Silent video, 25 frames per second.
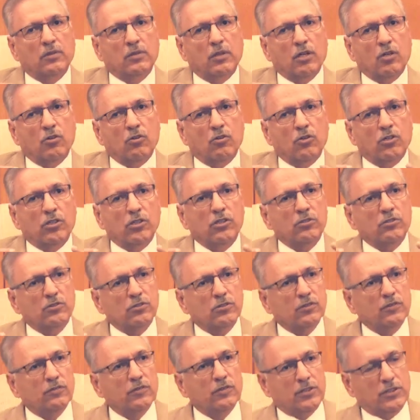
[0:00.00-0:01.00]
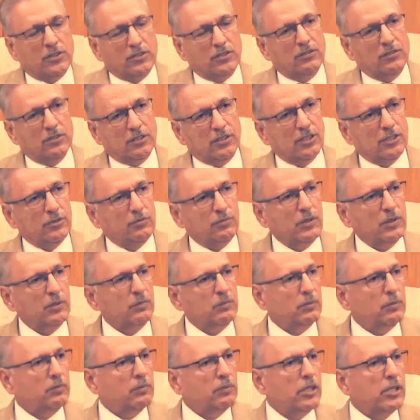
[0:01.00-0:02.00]
according to the wishes of the
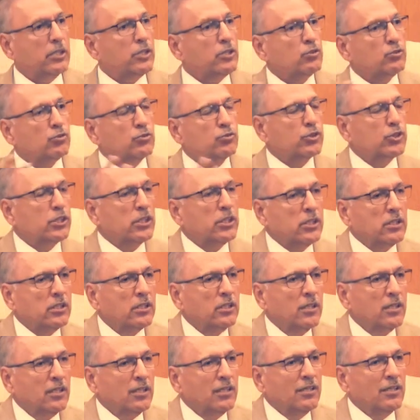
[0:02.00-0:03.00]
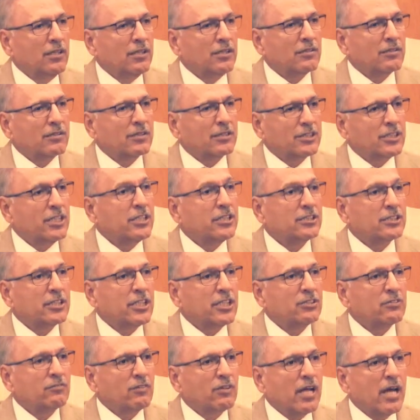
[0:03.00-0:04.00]
Kashmiri people, and you see
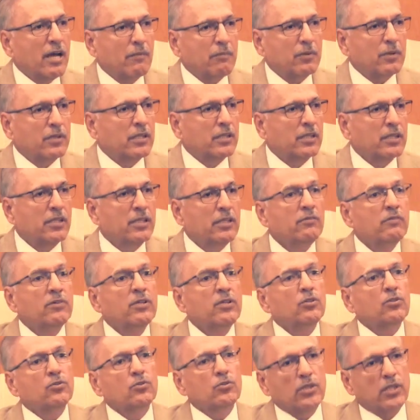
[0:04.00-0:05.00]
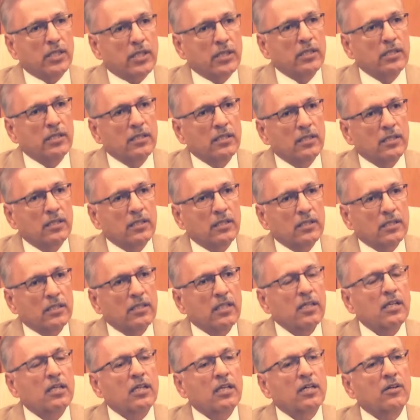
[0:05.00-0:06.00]
change will happen. Even today,
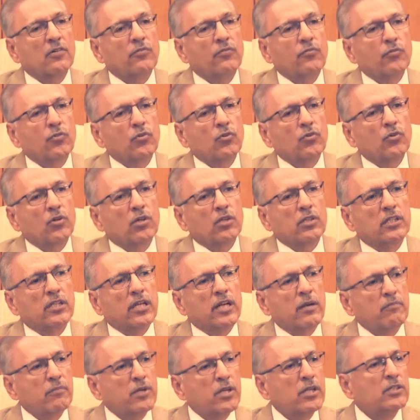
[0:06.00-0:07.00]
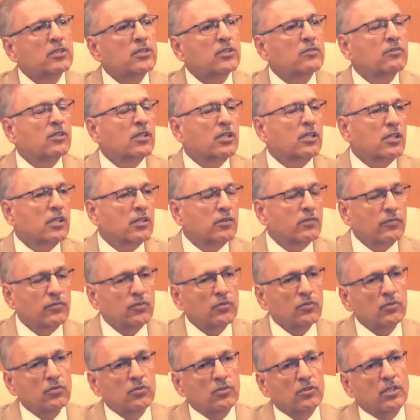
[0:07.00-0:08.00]
the curfew, or the remnants of the
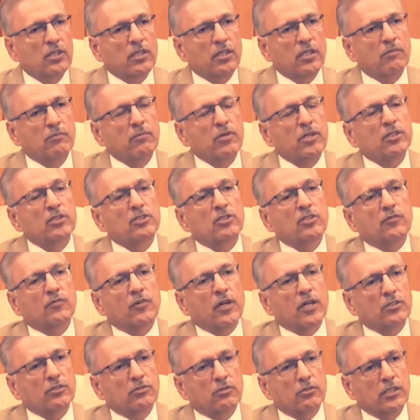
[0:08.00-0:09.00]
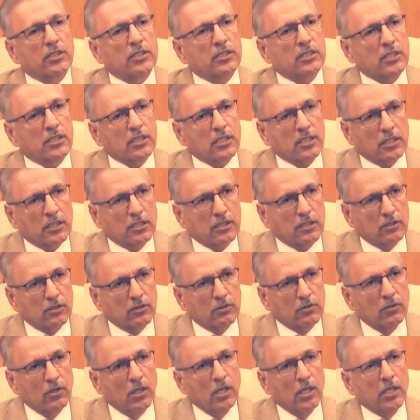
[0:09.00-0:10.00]
curfew, the remnants of isolation
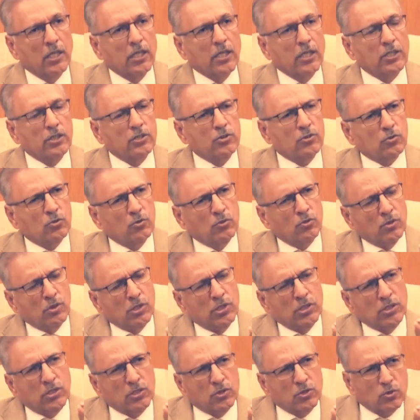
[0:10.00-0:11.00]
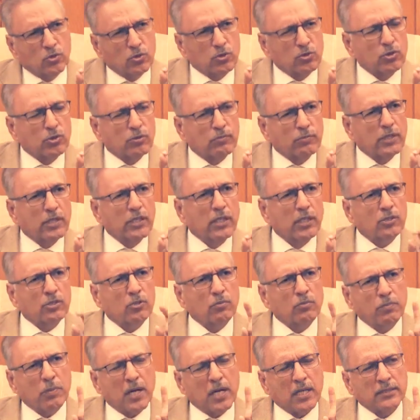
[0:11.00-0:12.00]
continue. It's only the social media.
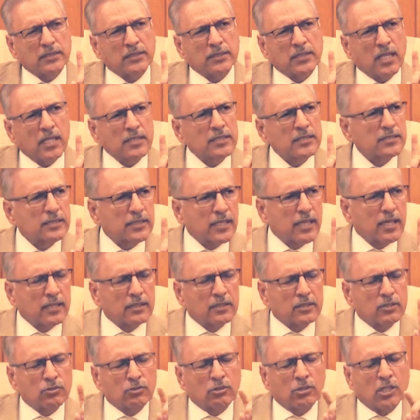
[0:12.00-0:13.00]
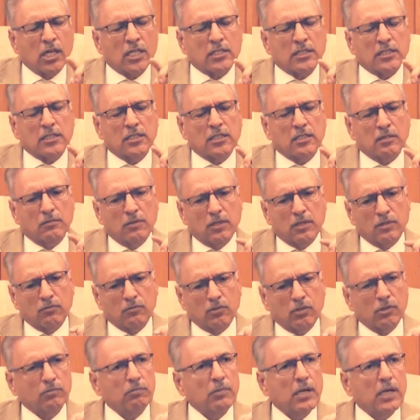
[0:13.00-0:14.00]
So Pakistan's stance, you're asking about
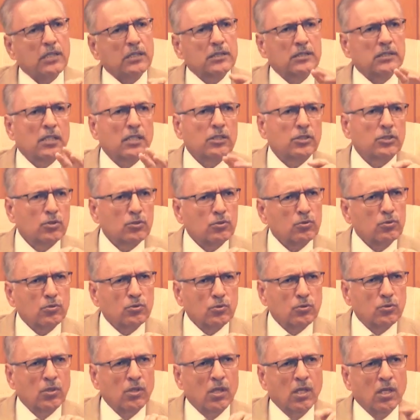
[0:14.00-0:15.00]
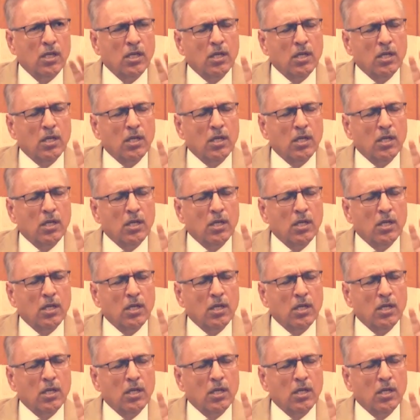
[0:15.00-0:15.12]
what Pakistan should do.